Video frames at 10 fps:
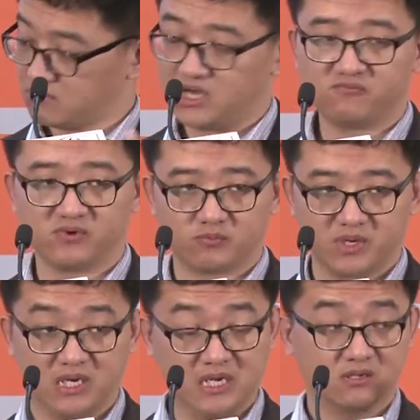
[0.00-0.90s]
It will
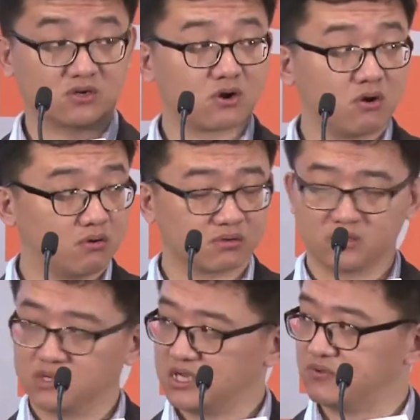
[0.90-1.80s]
be in the code,
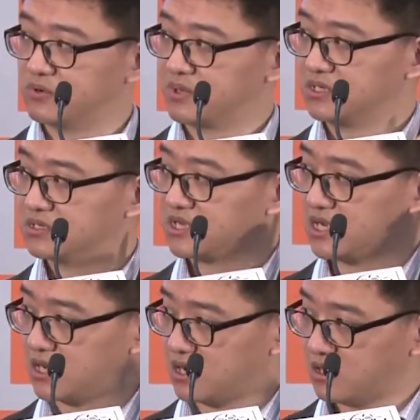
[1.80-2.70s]
it will be in the
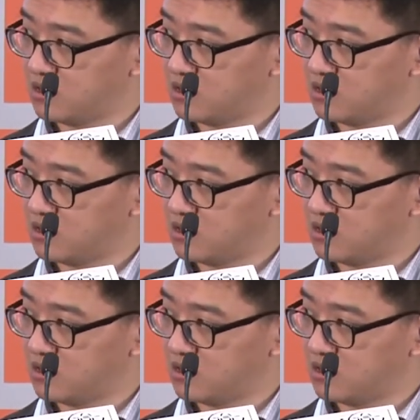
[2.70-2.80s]
data,